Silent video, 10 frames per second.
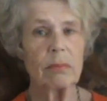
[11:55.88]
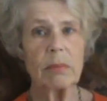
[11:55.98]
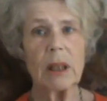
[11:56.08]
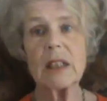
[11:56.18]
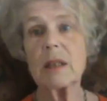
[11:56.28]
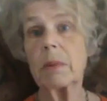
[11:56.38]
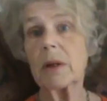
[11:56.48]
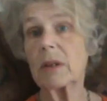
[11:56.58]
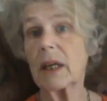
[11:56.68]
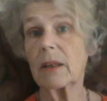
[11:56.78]
But I
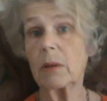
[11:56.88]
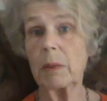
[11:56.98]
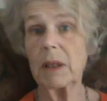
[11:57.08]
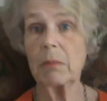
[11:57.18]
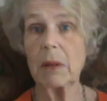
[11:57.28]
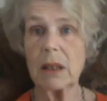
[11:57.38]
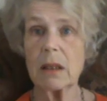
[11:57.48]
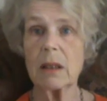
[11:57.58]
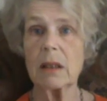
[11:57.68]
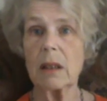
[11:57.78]
suppose that could be the
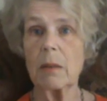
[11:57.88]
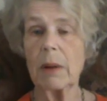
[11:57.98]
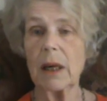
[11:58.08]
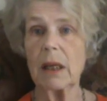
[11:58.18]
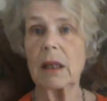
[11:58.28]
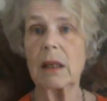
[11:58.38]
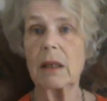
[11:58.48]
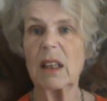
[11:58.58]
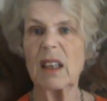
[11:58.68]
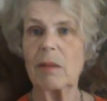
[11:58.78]
medicine and the pain
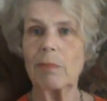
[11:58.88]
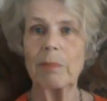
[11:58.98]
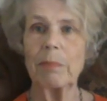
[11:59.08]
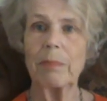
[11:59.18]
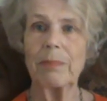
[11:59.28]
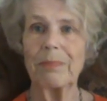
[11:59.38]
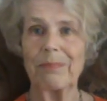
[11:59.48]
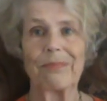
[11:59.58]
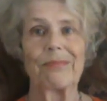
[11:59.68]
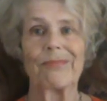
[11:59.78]
and the
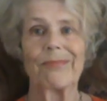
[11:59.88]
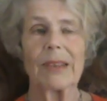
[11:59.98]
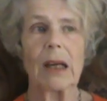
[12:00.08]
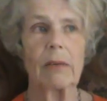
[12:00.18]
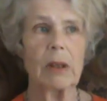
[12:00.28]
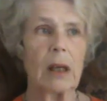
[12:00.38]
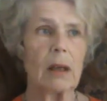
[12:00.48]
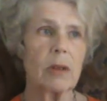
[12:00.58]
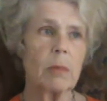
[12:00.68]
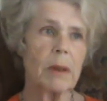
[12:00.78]
everything
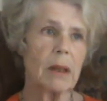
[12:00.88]
else.